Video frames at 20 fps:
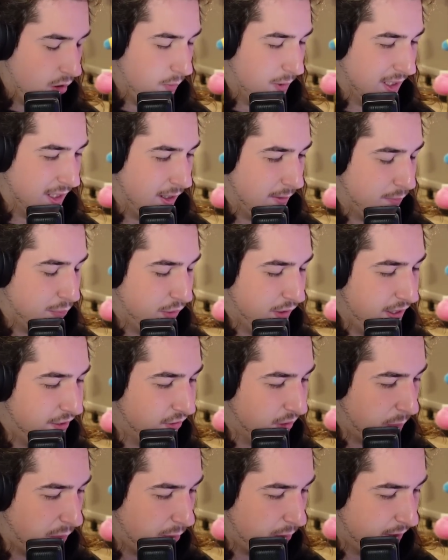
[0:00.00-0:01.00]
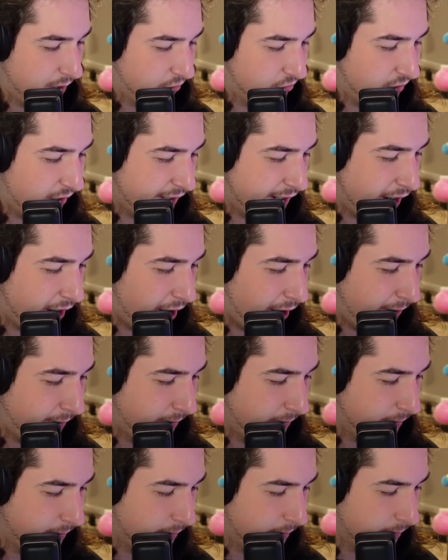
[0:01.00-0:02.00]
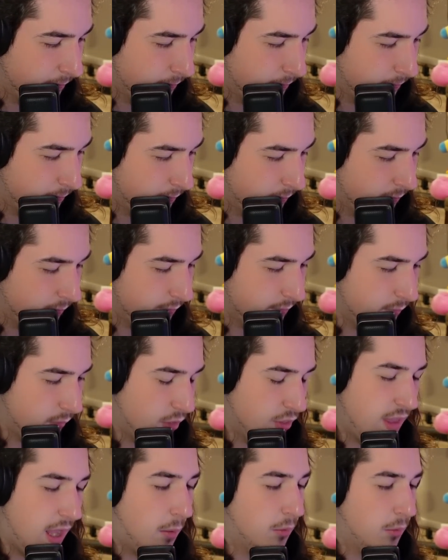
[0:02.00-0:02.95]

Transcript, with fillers: my god, please let me win this. 999. That